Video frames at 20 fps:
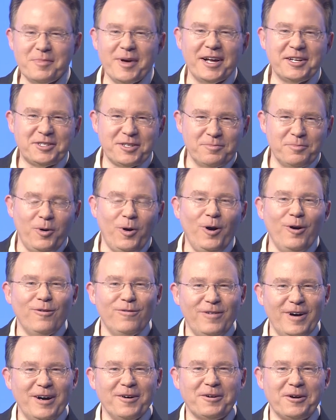mention Paul
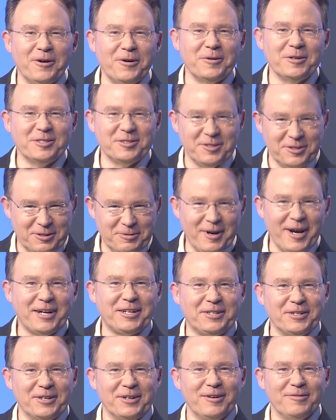Falcone is the
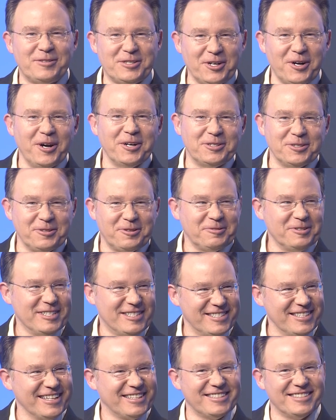director of Charger
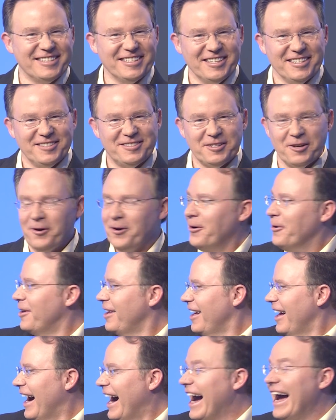360. So
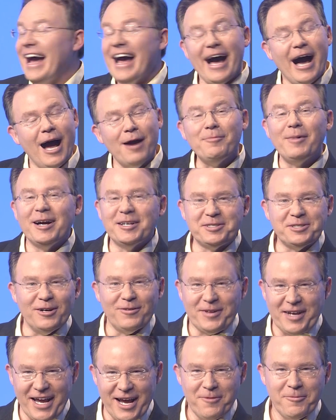I
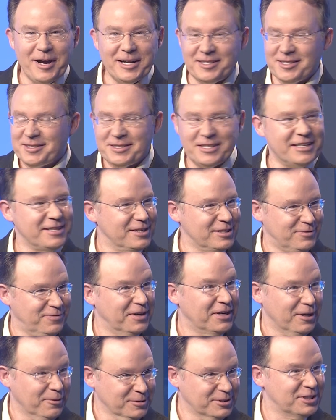myself can't wait to see this
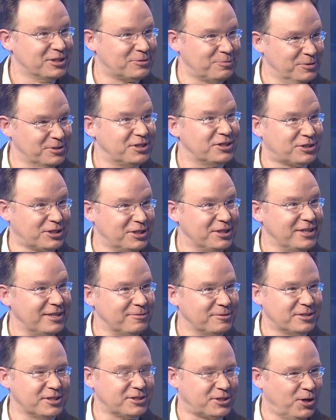video. Was this good?
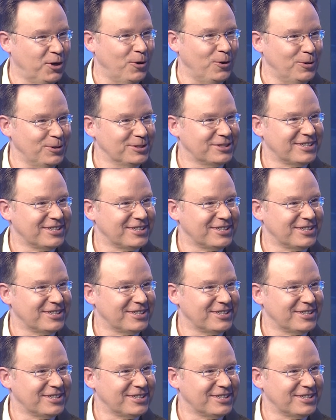Was this gold?